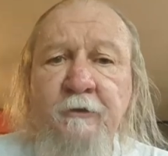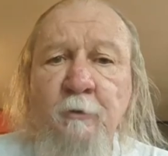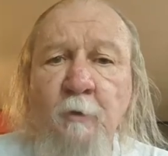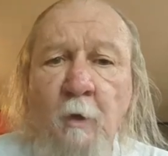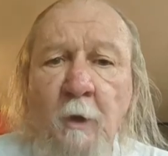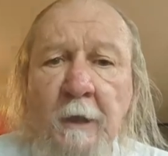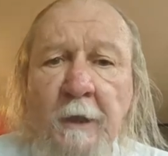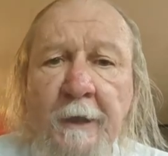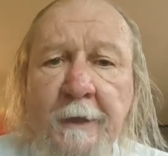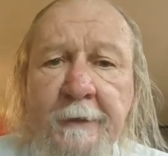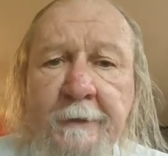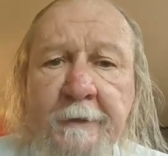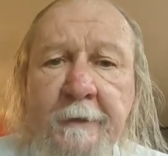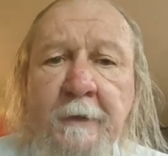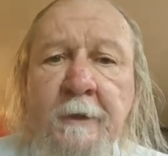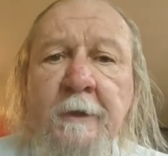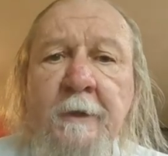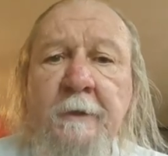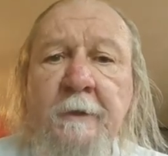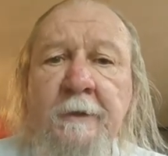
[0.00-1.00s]
wine.
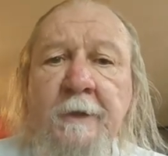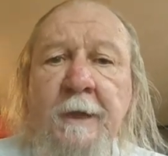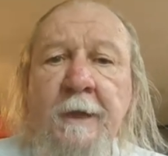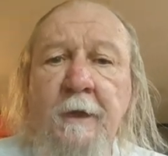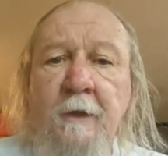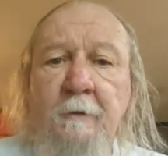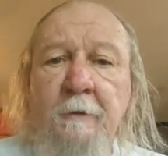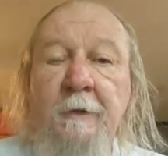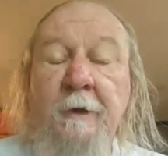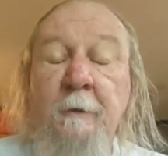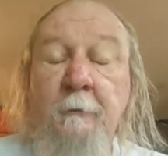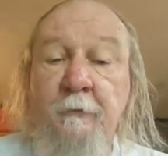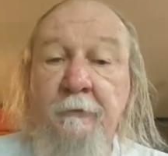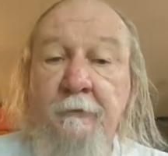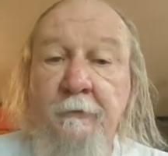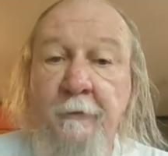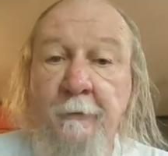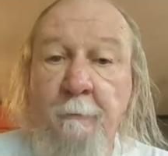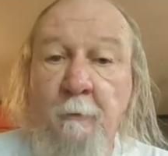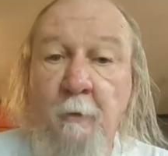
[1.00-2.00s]
Now, it was
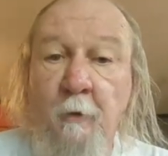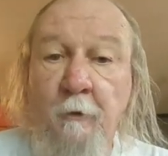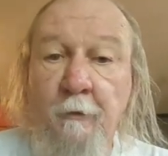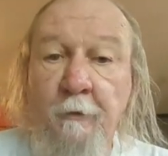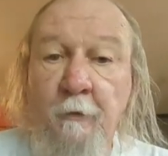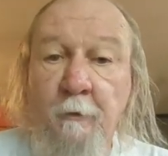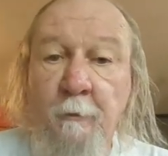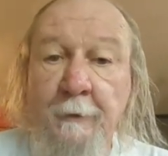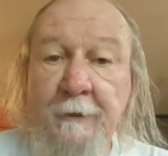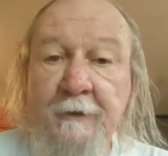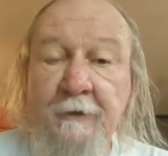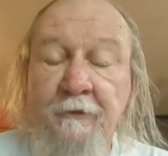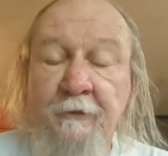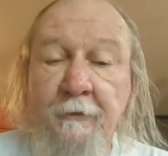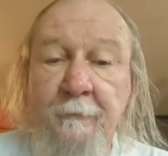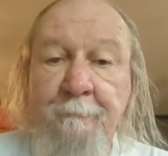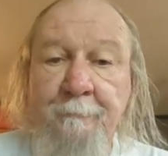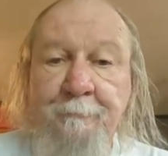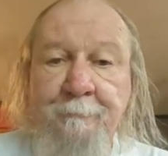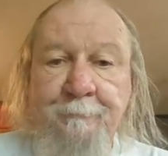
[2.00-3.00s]
from the Bordeaux
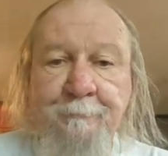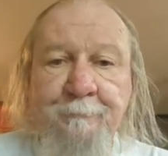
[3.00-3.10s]
region.